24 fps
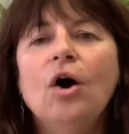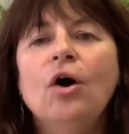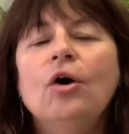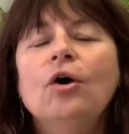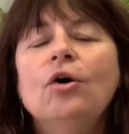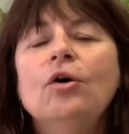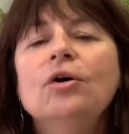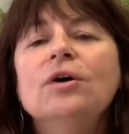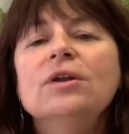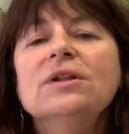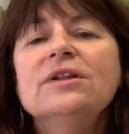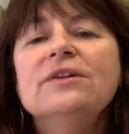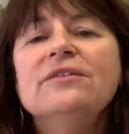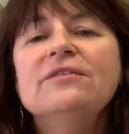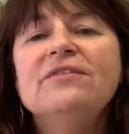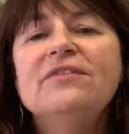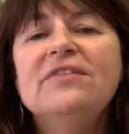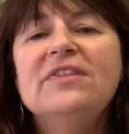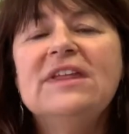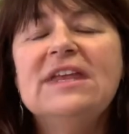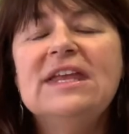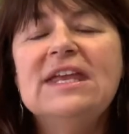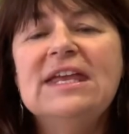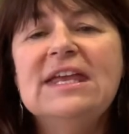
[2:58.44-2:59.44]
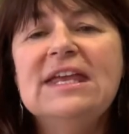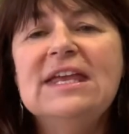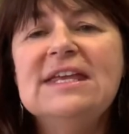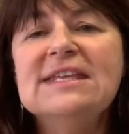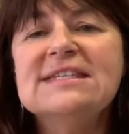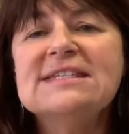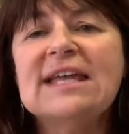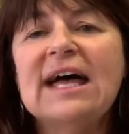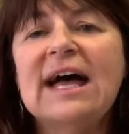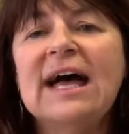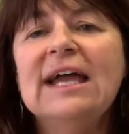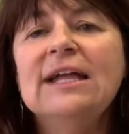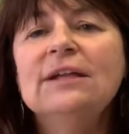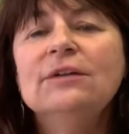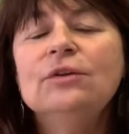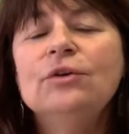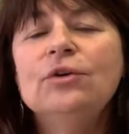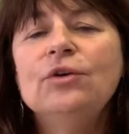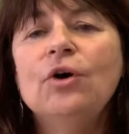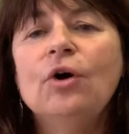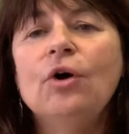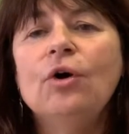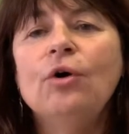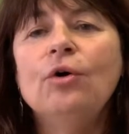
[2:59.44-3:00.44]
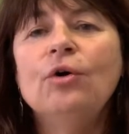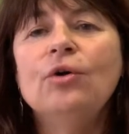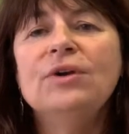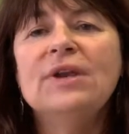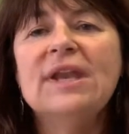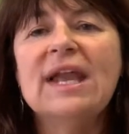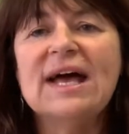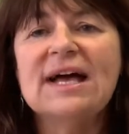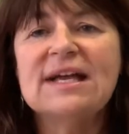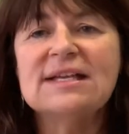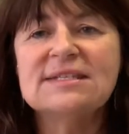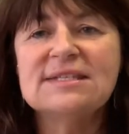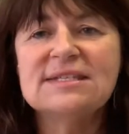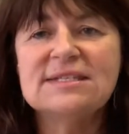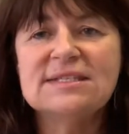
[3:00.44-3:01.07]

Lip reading: All of these I look on as